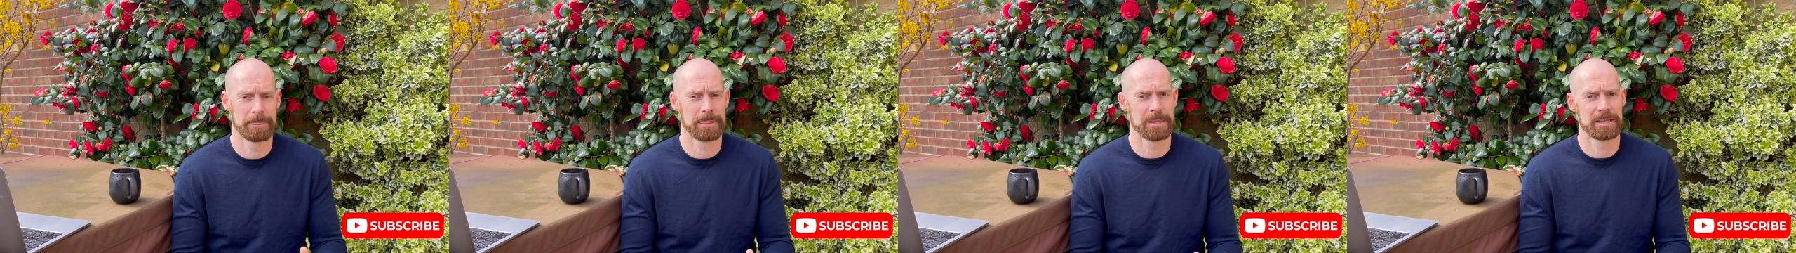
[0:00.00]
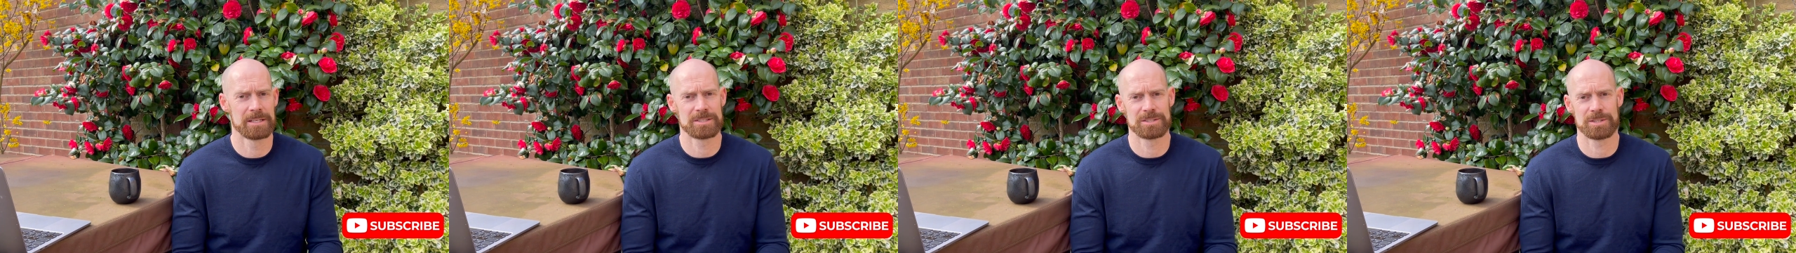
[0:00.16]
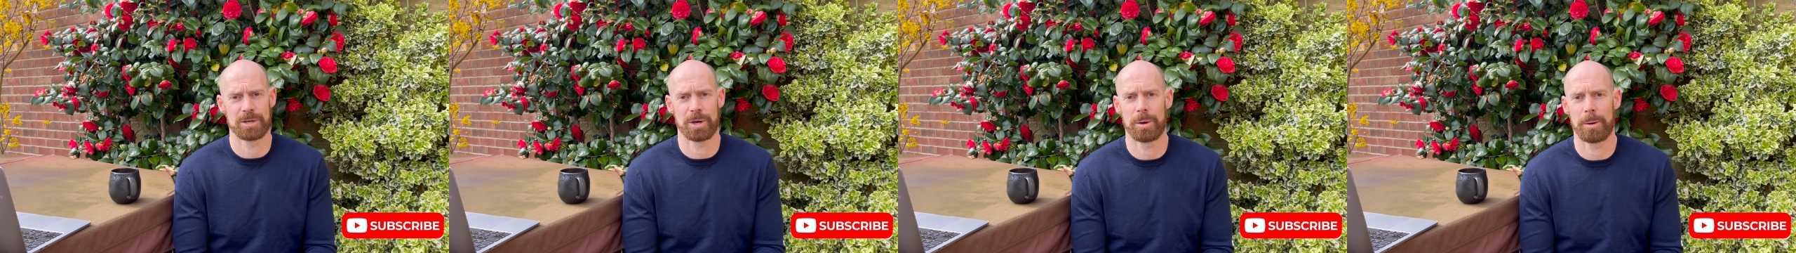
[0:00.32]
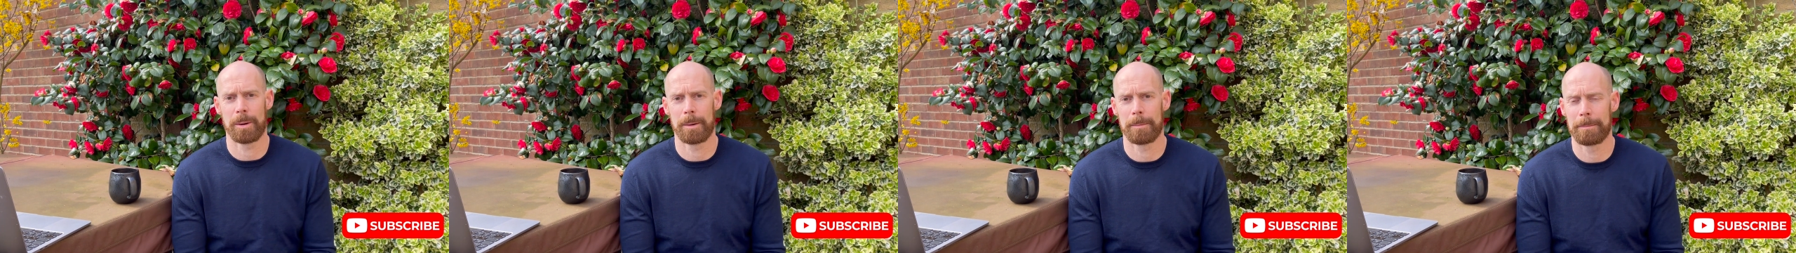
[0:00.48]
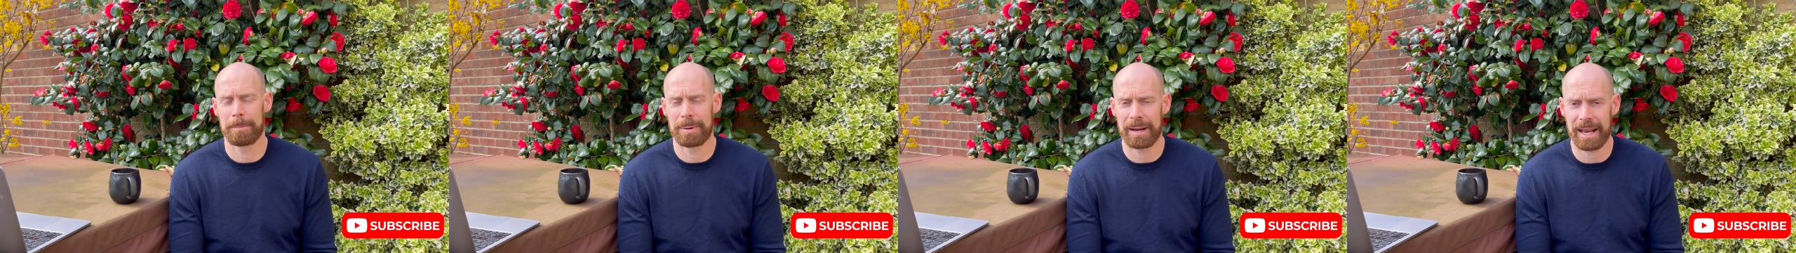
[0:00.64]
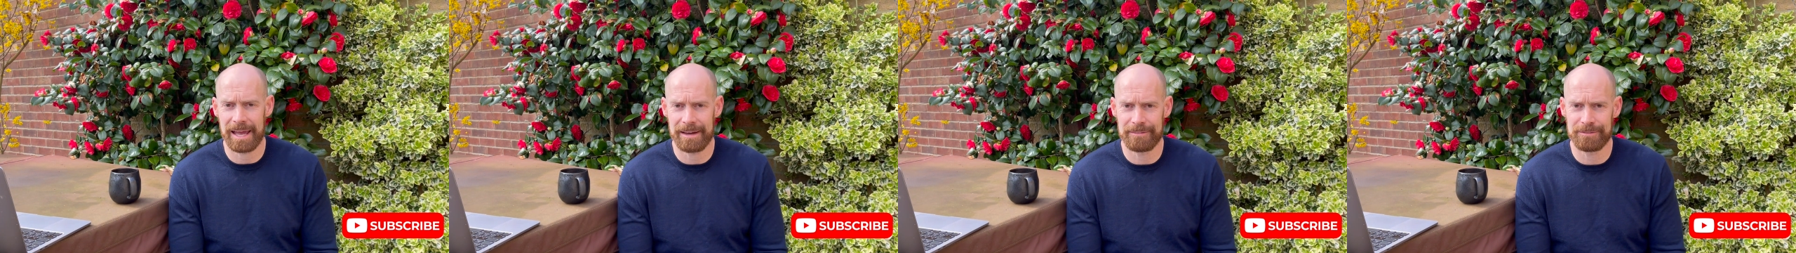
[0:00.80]
So
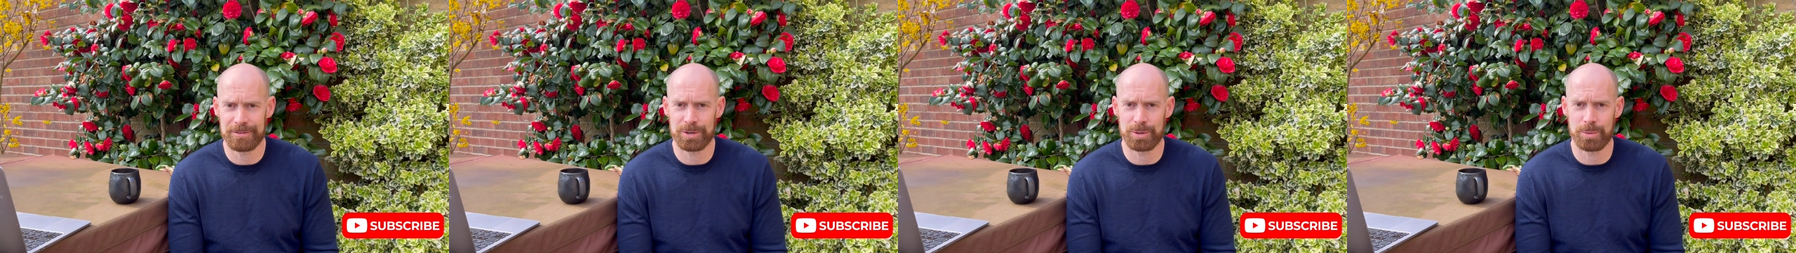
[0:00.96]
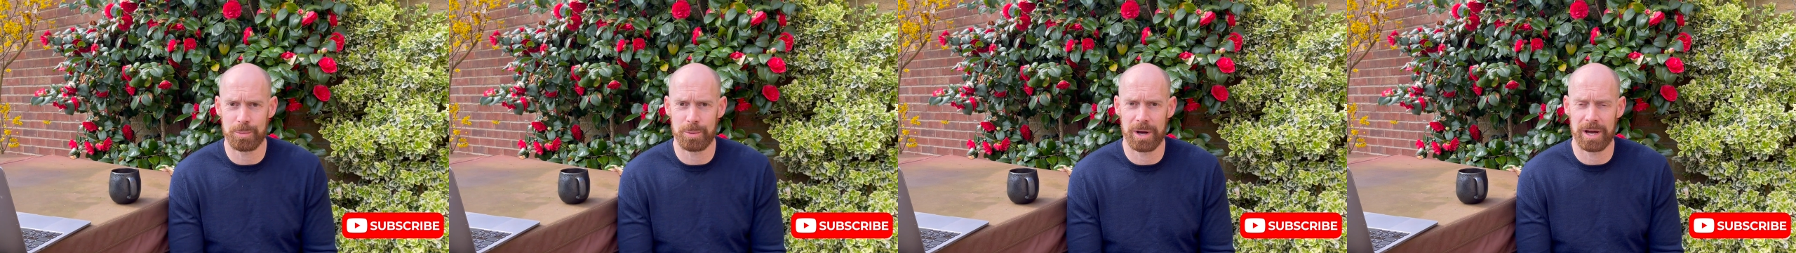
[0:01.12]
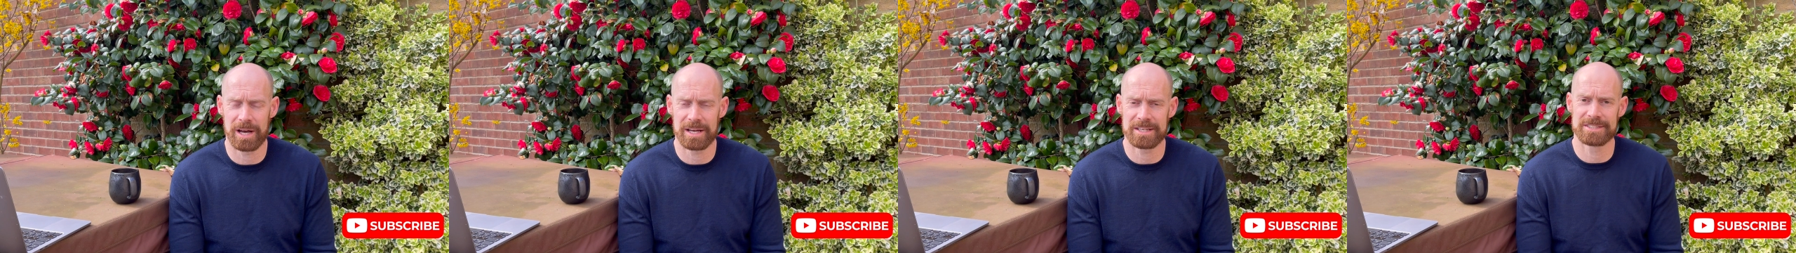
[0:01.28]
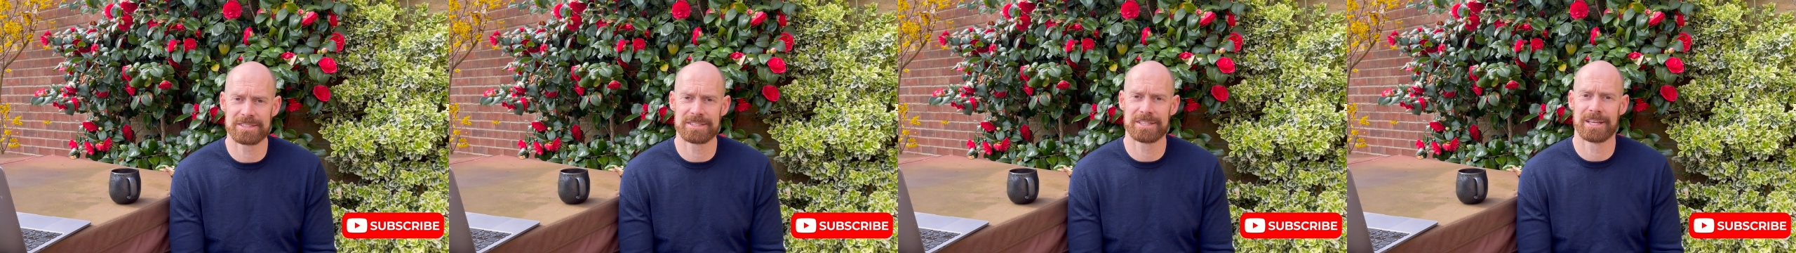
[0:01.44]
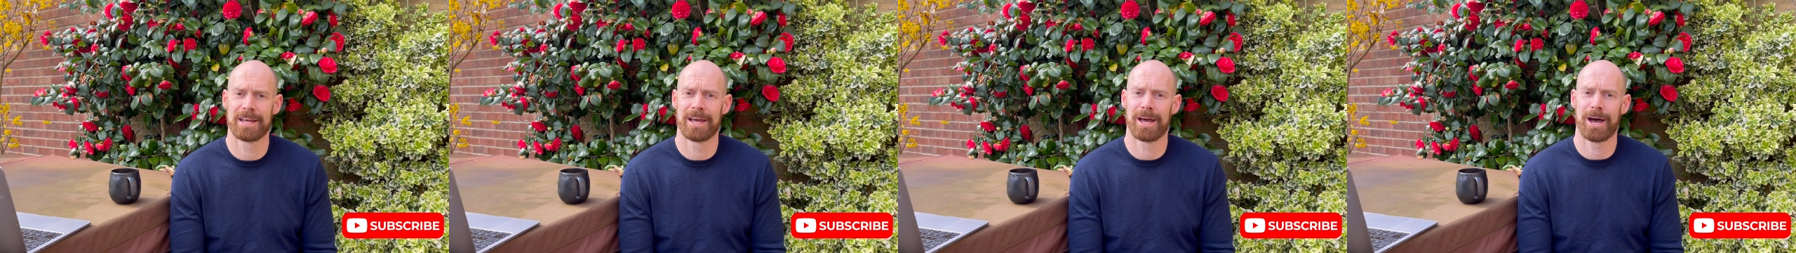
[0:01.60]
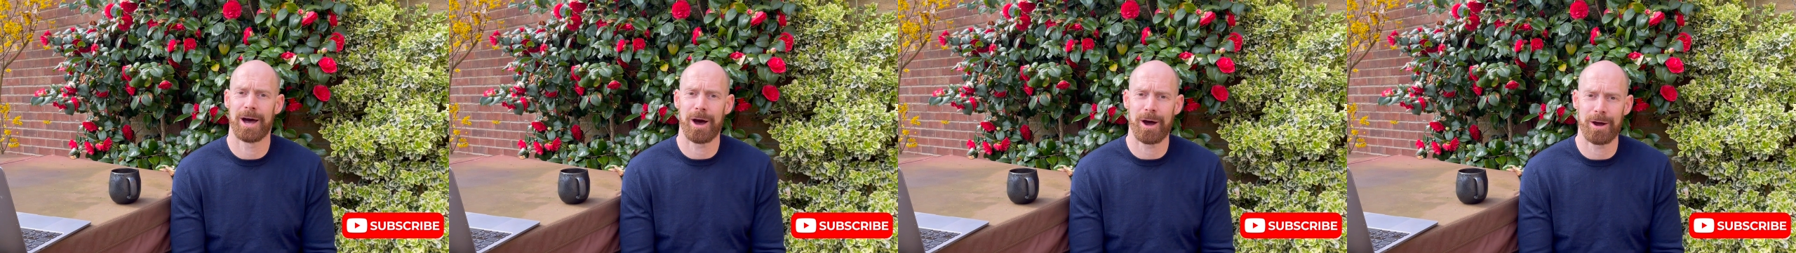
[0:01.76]
plan for the worst,
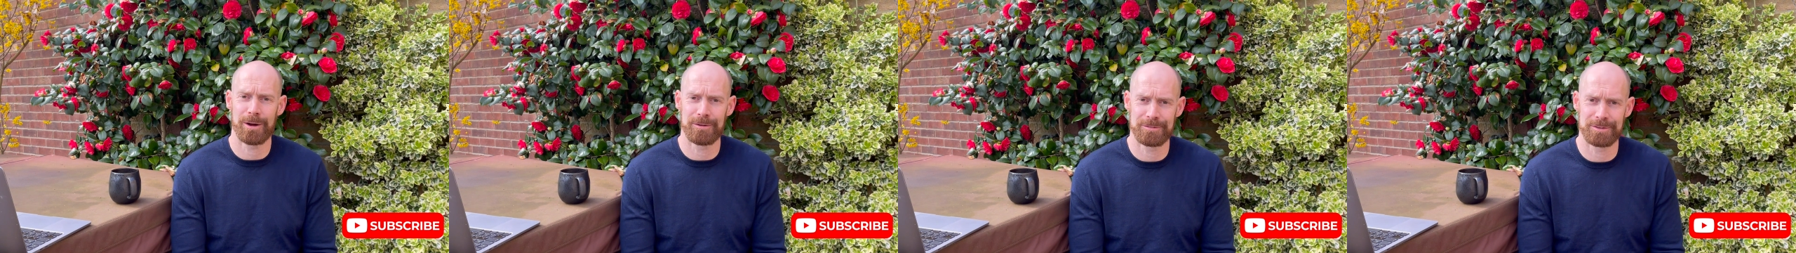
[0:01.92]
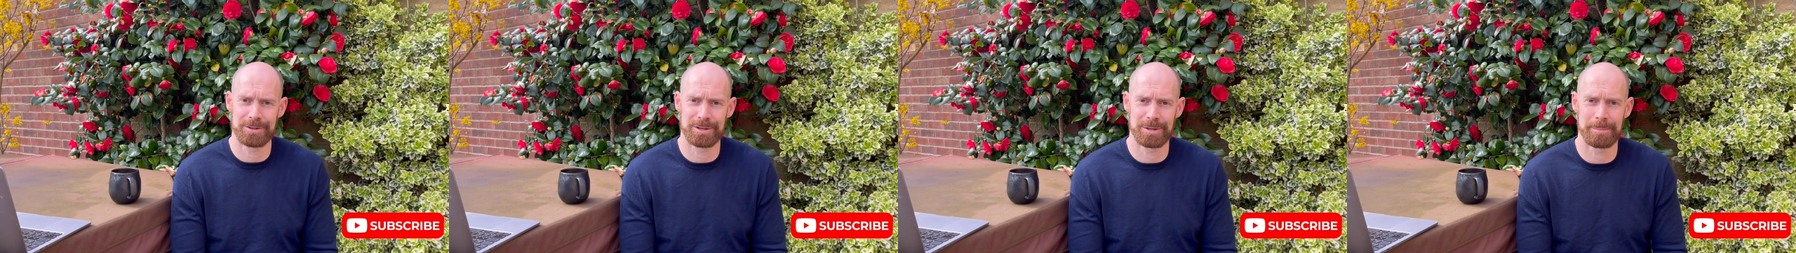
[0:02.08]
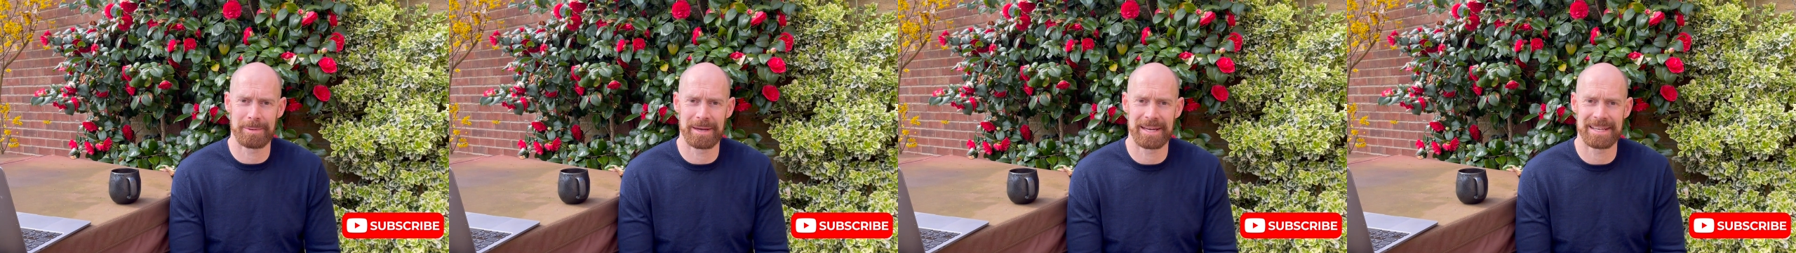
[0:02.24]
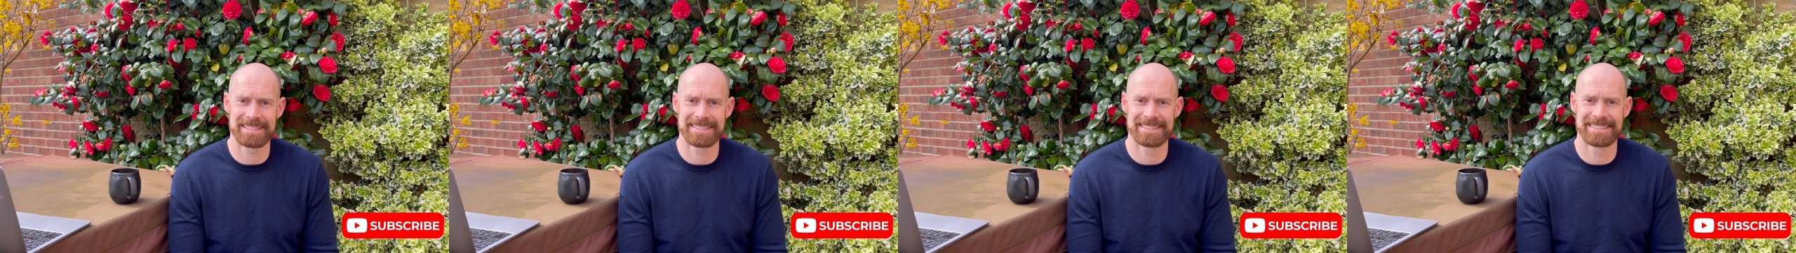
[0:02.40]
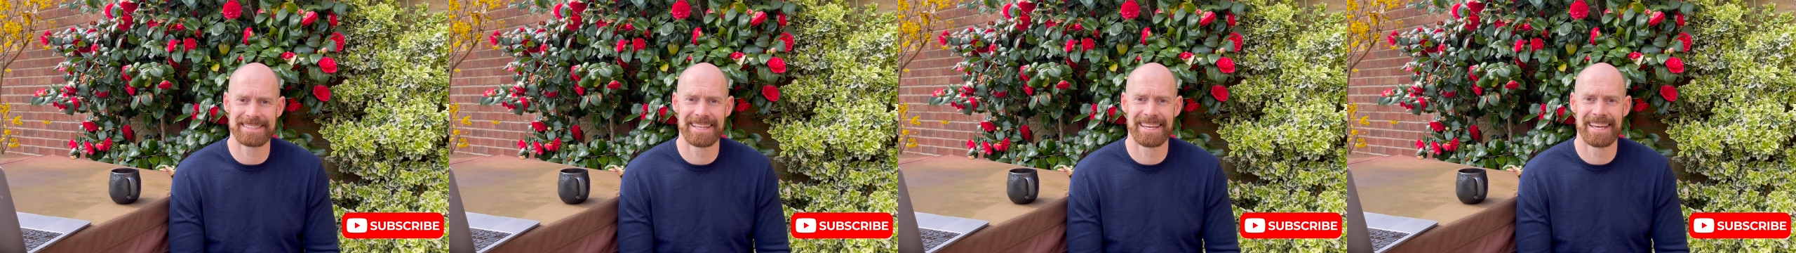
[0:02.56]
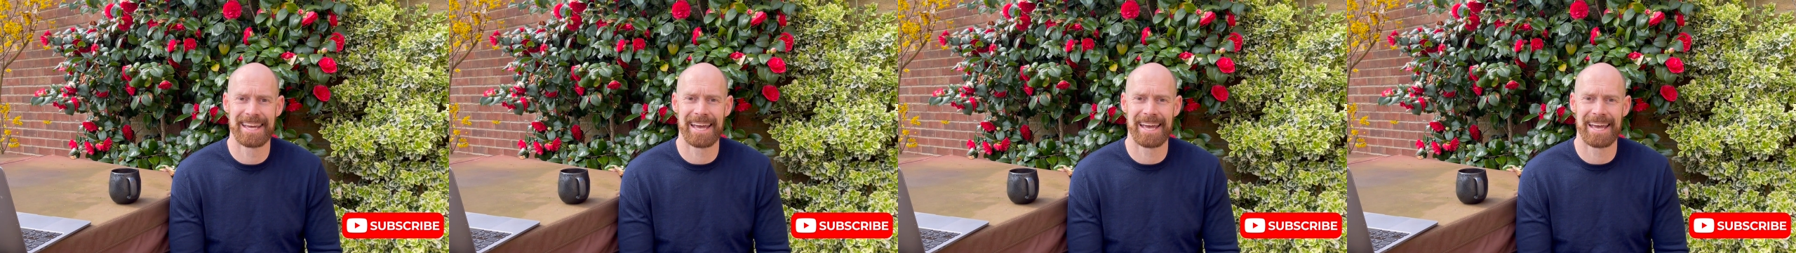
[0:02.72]
hope for the best,